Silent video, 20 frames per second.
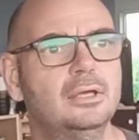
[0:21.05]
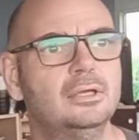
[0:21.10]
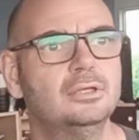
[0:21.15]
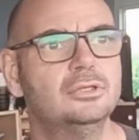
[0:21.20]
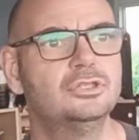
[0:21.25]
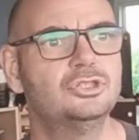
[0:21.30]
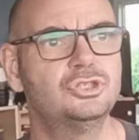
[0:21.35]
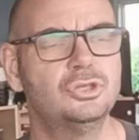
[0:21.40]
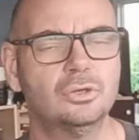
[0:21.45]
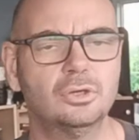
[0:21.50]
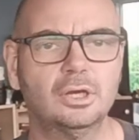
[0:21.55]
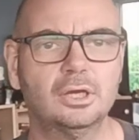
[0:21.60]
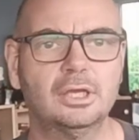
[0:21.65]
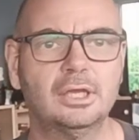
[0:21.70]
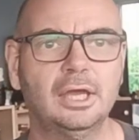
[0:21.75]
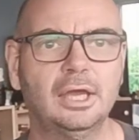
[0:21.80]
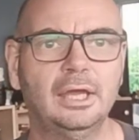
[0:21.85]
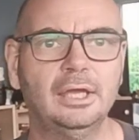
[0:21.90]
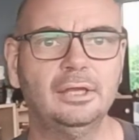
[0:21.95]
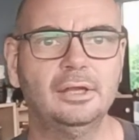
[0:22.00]

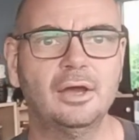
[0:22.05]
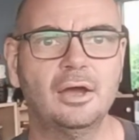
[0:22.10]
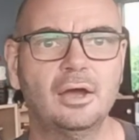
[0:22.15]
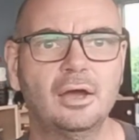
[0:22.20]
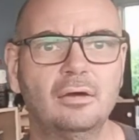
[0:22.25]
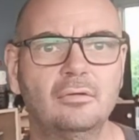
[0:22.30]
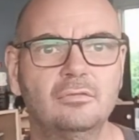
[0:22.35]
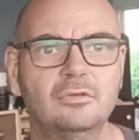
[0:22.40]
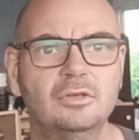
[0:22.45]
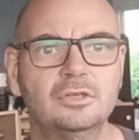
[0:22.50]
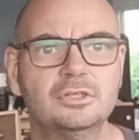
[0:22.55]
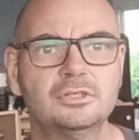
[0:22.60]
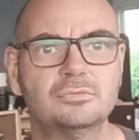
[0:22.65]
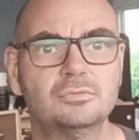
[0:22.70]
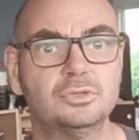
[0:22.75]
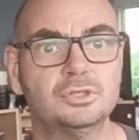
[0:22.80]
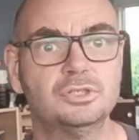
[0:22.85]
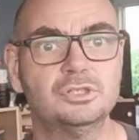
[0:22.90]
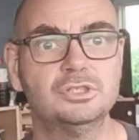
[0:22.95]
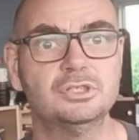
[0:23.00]
sugarcane harvest,
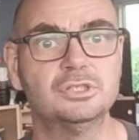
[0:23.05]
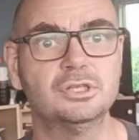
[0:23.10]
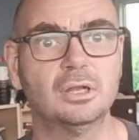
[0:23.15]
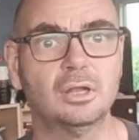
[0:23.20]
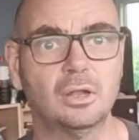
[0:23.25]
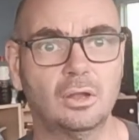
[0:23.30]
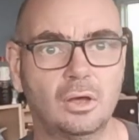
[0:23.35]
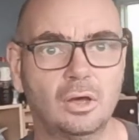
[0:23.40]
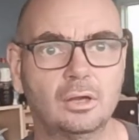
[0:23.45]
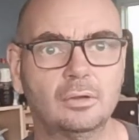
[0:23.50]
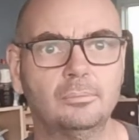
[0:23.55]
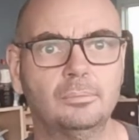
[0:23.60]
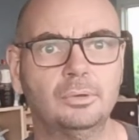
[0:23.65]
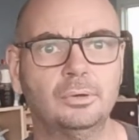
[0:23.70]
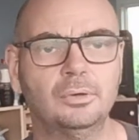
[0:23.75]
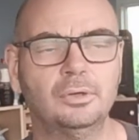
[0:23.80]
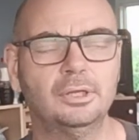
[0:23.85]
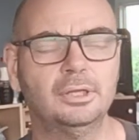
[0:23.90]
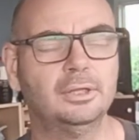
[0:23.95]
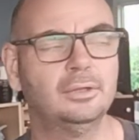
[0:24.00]
which is a lot of
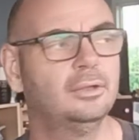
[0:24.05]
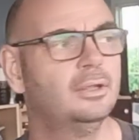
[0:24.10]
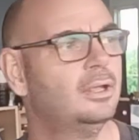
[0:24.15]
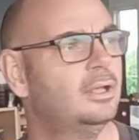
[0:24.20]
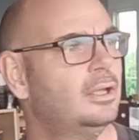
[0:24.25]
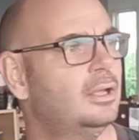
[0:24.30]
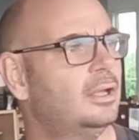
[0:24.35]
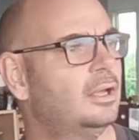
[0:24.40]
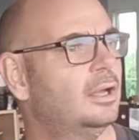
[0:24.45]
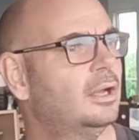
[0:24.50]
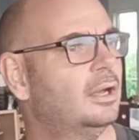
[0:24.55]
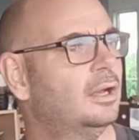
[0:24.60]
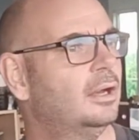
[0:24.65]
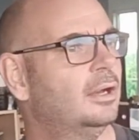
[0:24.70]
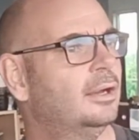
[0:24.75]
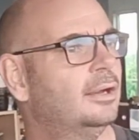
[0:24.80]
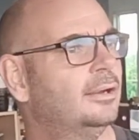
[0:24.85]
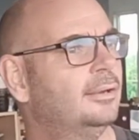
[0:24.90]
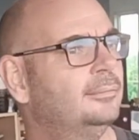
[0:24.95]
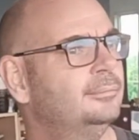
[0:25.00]
burning.
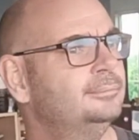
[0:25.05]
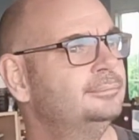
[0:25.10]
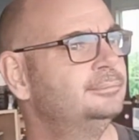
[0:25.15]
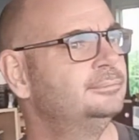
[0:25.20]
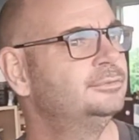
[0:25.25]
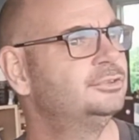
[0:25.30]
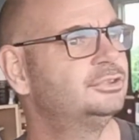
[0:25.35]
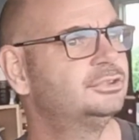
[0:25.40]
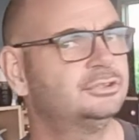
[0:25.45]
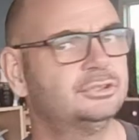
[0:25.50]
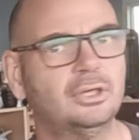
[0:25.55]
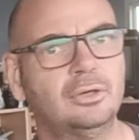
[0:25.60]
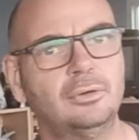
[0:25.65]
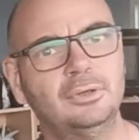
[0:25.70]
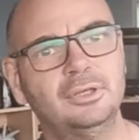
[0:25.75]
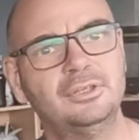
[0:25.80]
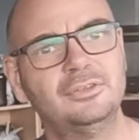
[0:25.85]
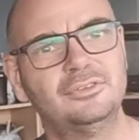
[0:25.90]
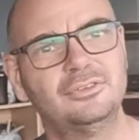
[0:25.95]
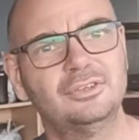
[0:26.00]
So
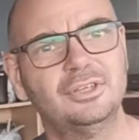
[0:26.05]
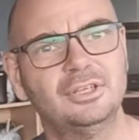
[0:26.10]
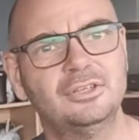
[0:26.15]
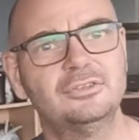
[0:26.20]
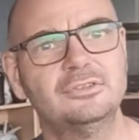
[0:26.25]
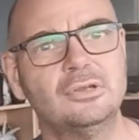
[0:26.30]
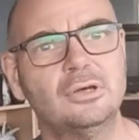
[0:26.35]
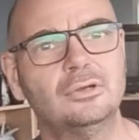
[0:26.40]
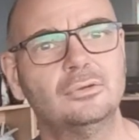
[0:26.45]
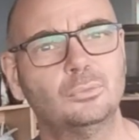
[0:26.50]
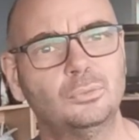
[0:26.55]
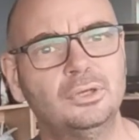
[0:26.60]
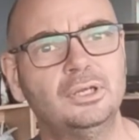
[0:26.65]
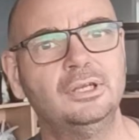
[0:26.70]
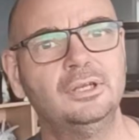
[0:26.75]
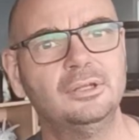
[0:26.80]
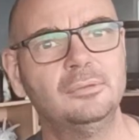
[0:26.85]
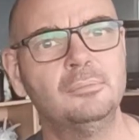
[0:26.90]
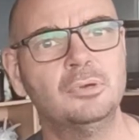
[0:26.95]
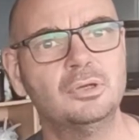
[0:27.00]
it's not really
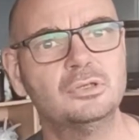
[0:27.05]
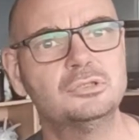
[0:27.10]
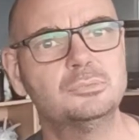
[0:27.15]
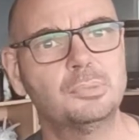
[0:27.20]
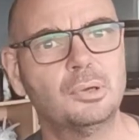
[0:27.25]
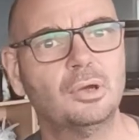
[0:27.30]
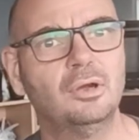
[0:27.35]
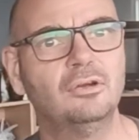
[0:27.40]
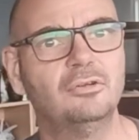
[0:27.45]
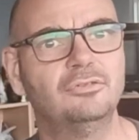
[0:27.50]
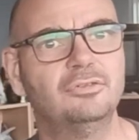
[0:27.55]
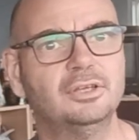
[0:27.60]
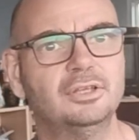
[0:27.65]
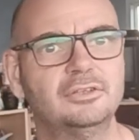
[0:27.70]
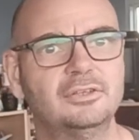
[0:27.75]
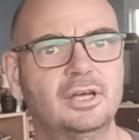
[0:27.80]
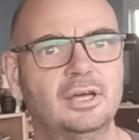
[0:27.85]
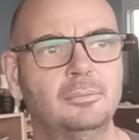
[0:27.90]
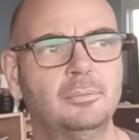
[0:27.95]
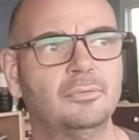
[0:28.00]
the most perfect
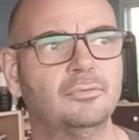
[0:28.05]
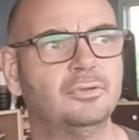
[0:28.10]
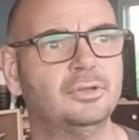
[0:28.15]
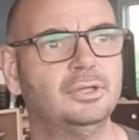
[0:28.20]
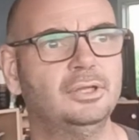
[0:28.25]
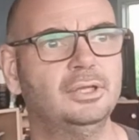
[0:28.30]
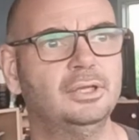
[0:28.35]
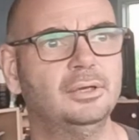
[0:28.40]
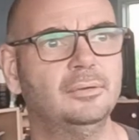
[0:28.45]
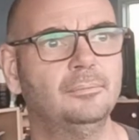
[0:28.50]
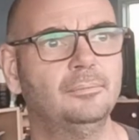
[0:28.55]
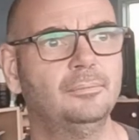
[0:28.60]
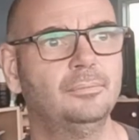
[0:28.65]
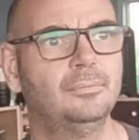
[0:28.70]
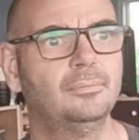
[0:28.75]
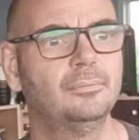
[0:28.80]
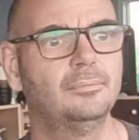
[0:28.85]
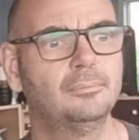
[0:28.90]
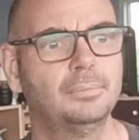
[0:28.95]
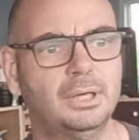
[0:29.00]
time of the year,
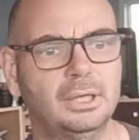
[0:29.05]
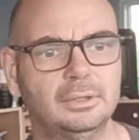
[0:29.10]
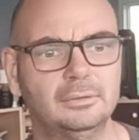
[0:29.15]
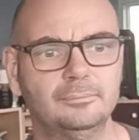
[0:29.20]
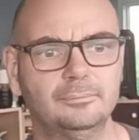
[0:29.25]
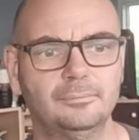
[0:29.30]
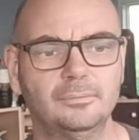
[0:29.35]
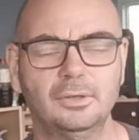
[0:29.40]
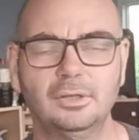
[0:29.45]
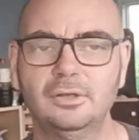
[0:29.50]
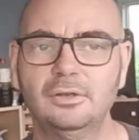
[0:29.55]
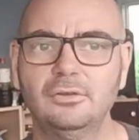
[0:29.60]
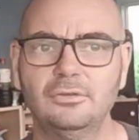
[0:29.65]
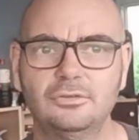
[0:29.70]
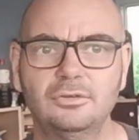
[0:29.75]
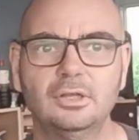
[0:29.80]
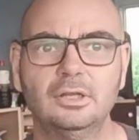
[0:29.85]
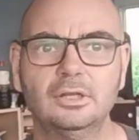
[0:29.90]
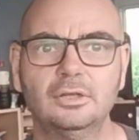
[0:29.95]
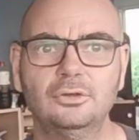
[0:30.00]
but it is
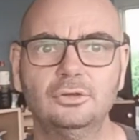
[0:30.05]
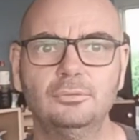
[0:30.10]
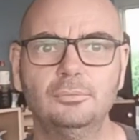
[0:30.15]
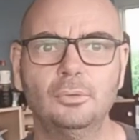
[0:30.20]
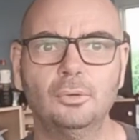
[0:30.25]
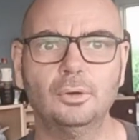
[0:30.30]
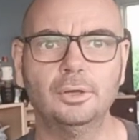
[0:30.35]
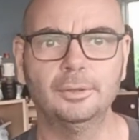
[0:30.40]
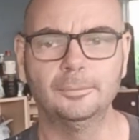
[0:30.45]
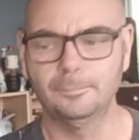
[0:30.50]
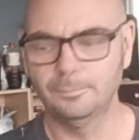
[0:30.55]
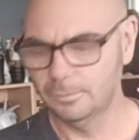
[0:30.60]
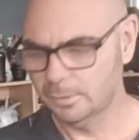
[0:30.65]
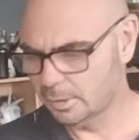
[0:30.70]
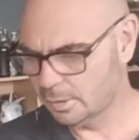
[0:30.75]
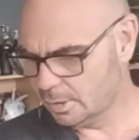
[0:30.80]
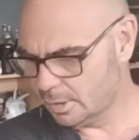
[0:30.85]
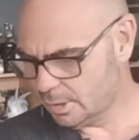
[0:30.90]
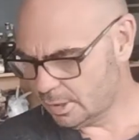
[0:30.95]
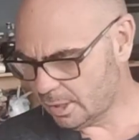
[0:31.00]
still a good morning.
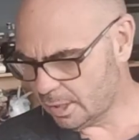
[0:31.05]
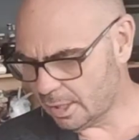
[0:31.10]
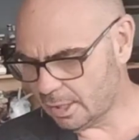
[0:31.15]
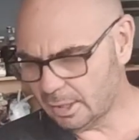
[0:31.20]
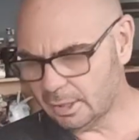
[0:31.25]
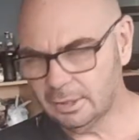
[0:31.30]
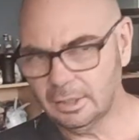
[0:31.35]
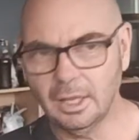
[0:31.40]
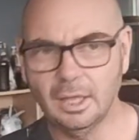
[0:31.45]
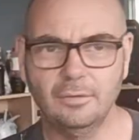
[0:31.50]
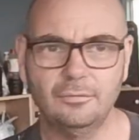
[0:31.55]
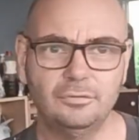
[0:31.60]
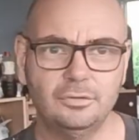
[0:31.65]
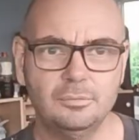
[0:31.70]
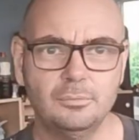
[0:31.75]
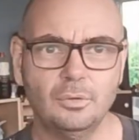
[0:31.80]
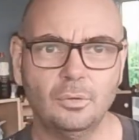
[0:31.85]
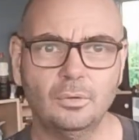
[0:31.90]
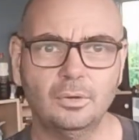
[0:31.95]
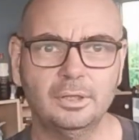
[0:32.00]
And every
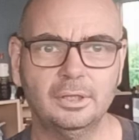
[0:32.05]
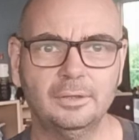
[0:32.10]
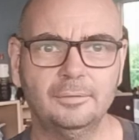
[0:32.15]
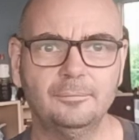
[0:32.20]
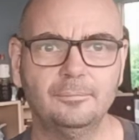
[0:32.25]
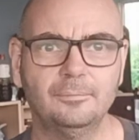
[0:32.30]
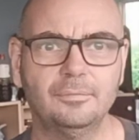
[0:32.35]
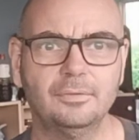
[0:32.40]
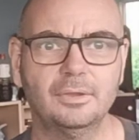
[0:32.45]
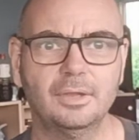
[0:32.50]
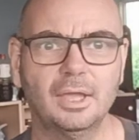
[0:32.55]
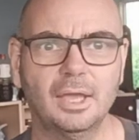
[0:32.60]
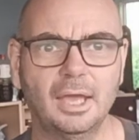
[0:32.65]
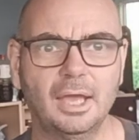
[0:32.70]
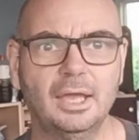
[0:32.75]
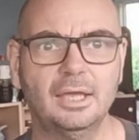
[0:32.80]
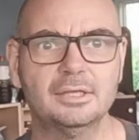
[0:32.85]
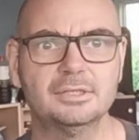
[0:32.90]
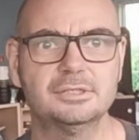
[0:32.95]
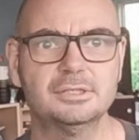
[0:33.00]
morning
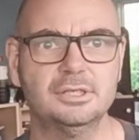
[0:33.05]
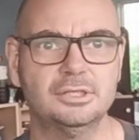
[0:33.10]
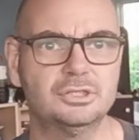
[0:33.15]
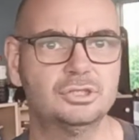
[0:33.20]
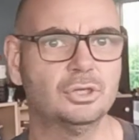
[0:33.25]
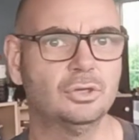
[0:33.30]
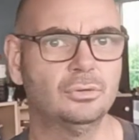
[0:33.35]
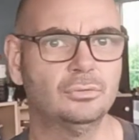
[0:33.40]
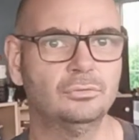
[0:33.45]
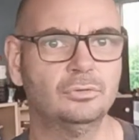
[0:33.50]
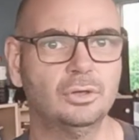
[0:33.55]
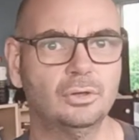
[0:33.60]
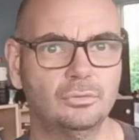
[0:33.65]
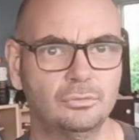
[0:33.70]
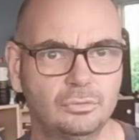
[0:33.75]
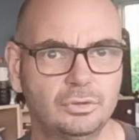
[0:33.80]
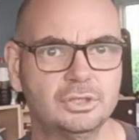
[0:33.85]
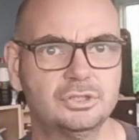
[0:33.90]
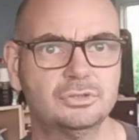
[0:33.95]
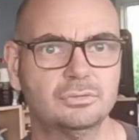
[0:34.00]
has its own
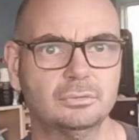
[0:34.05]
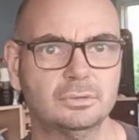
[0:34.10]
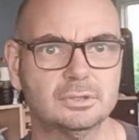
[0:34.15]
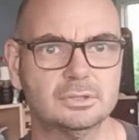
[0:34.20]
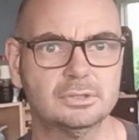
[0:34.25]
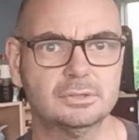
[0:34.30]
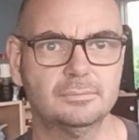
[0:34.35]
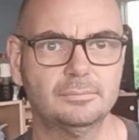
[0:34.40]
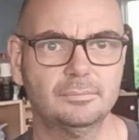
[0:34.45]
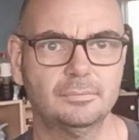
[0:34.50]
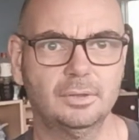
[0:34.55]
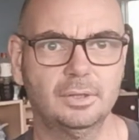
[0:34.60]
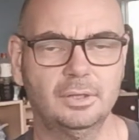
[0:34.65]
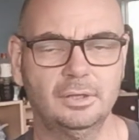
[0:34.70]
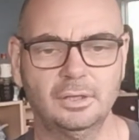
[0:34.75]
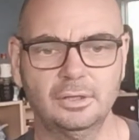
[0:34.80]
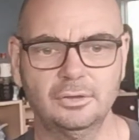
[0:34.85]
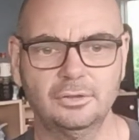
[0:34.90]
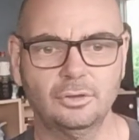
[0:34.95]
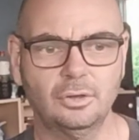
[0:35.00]
rituals. And
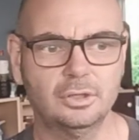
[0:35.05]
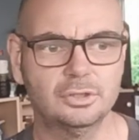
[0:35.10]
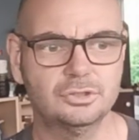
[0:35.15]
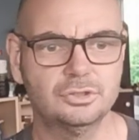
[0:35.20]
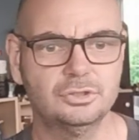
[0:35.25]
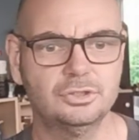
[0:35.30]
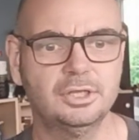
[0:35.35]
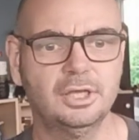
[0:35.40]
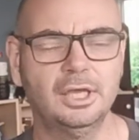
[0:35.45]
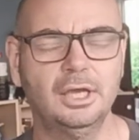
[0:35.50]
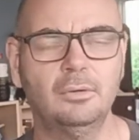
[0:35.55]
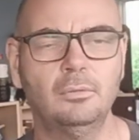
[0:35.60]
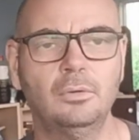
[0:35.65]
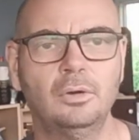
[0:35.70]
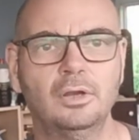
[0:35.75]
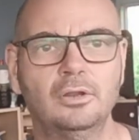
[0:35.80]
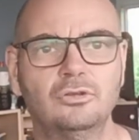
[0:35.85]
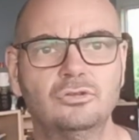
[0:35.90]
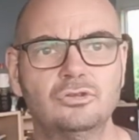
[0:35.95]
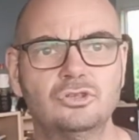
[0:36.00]
I thought today I
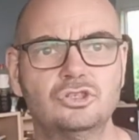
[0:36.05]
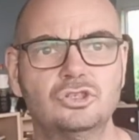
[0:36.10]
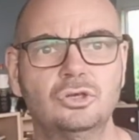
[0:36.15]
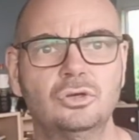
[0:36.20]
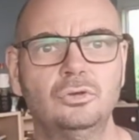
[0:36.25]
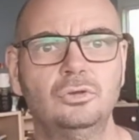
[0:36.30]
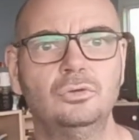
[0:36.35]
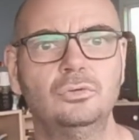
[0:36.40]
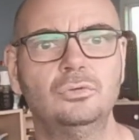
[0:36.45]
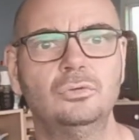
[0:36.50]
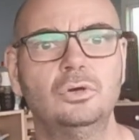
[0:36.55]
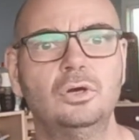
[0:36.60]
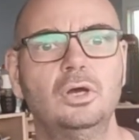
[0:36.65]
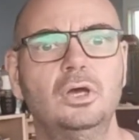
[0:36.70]
wanted to show you